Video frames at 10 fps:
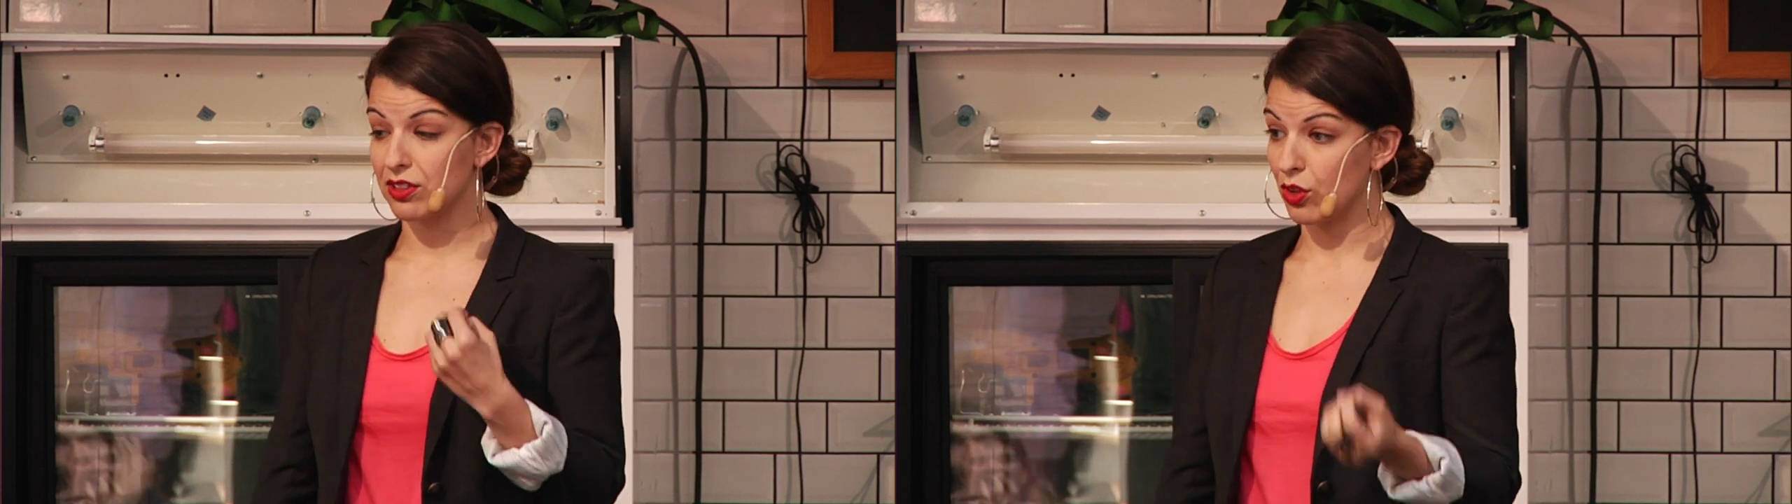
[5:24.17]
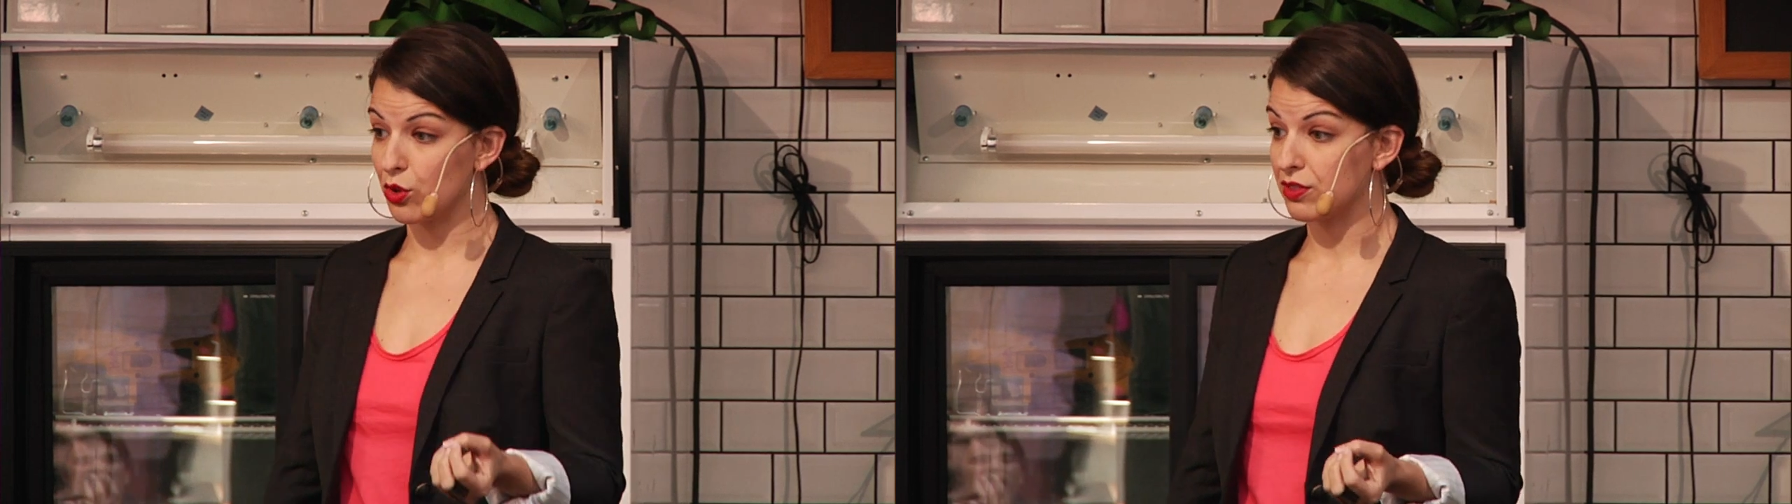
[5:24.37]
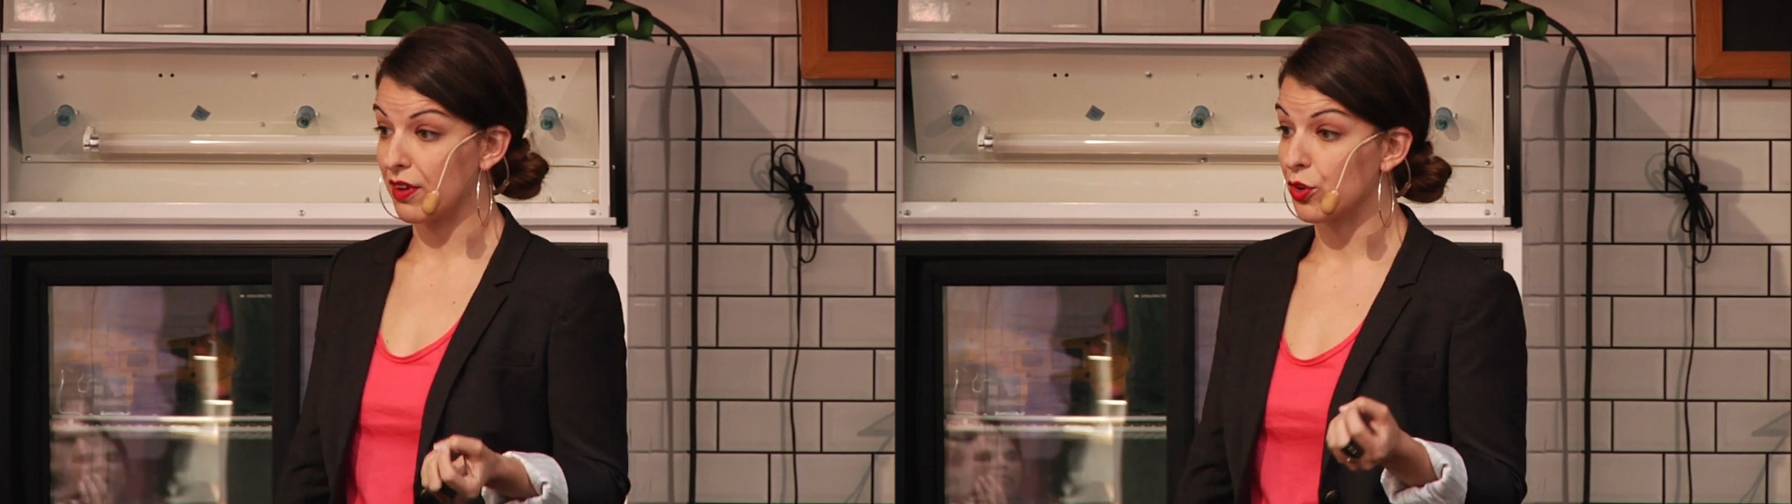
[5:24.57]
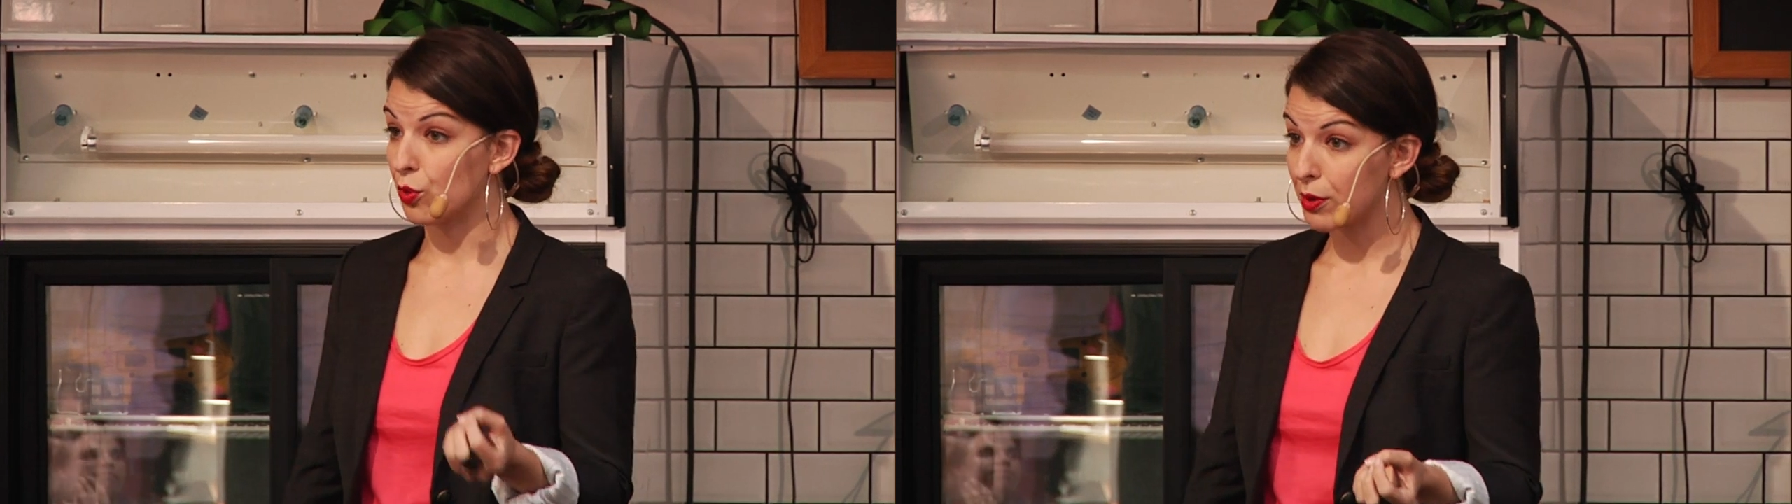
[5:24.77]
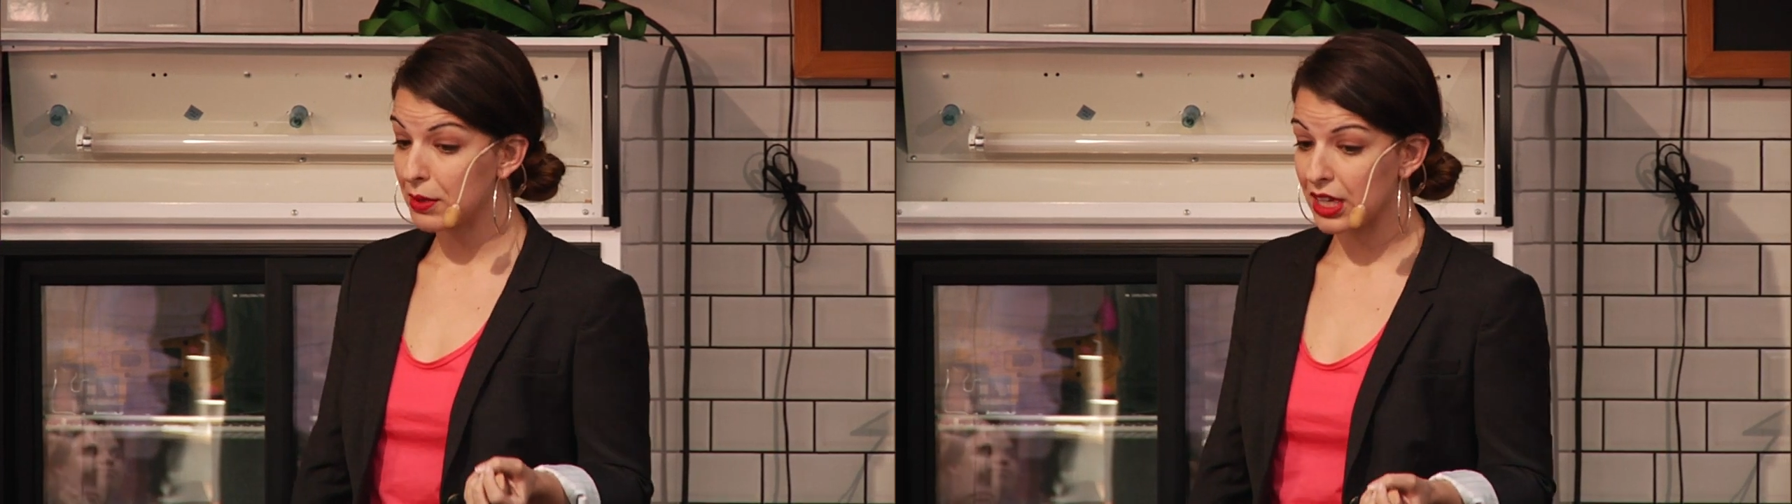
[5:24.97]
and those of other
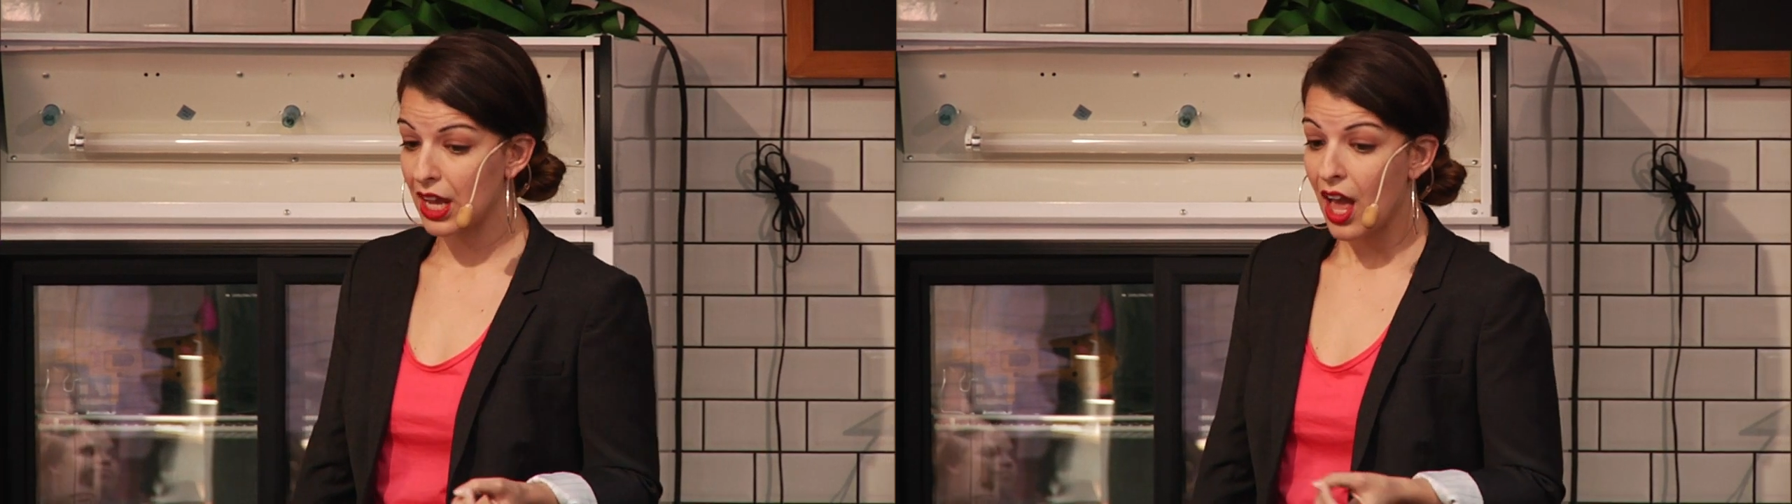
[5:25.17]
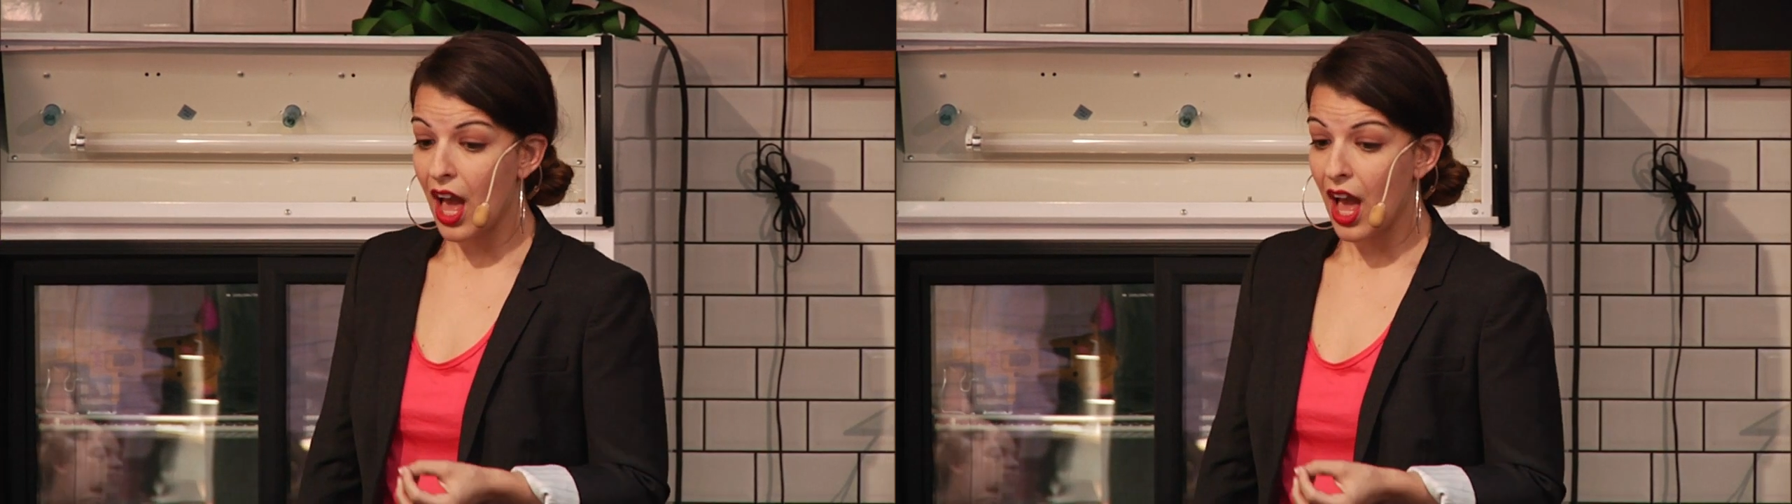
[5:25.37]
women,